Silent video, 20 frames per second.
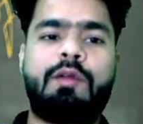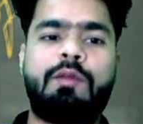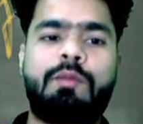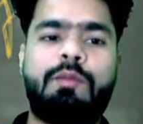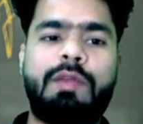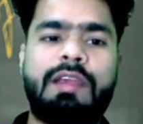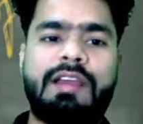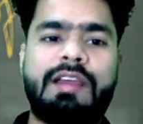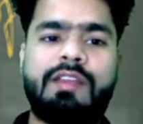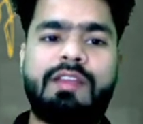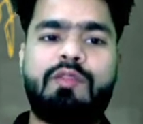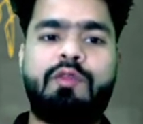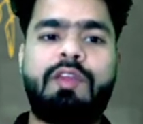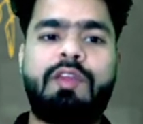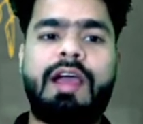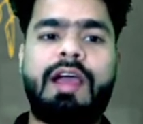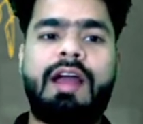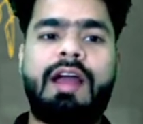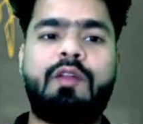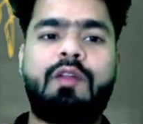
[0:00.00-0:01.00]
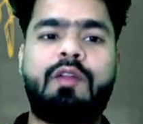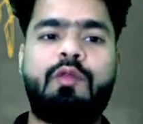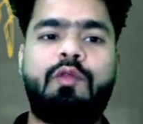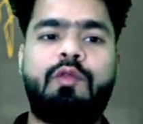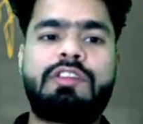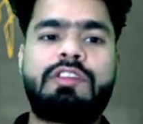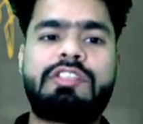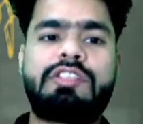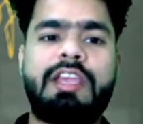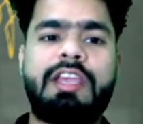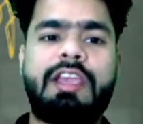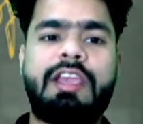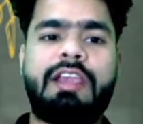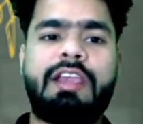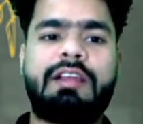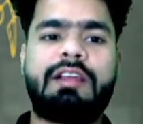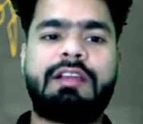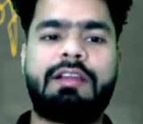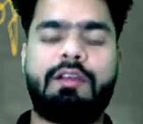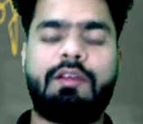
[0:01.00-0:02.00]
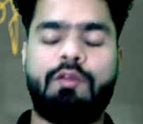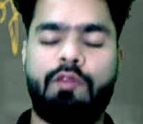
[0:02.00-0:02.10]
because we are wishing,